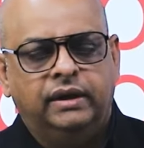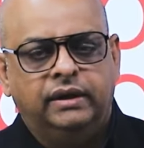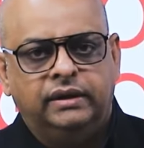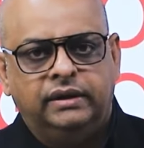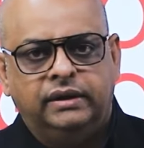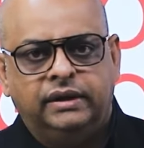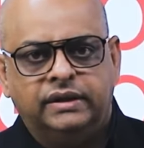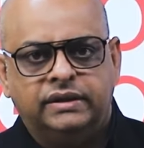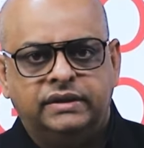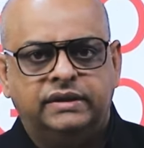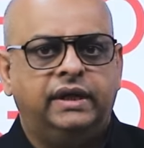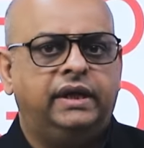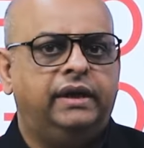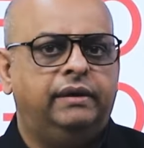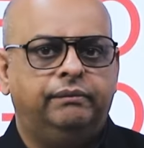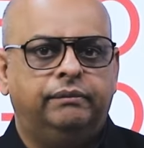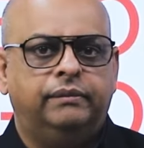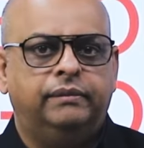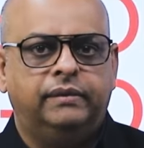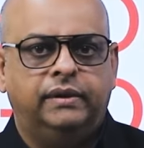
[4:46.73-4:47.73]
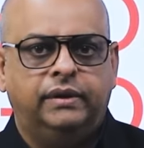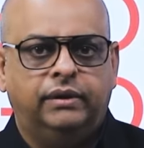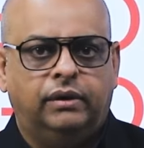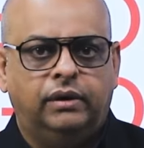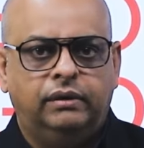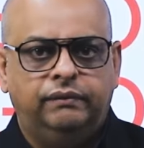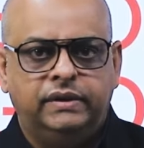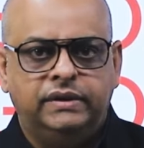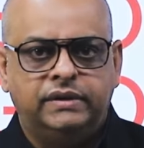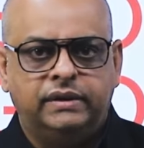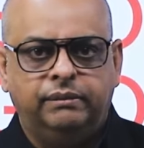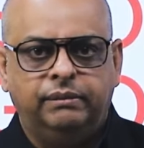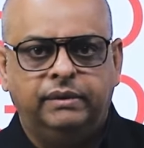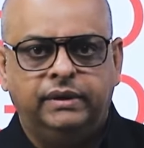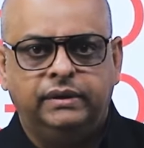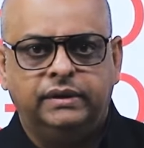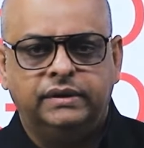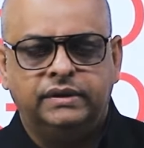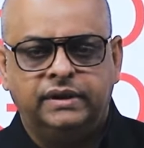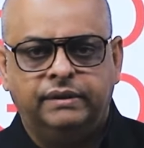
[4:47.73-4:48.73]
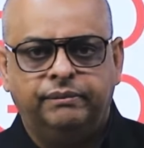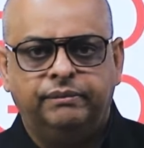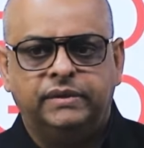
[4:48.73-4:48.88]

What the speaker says: the same, always remain the same.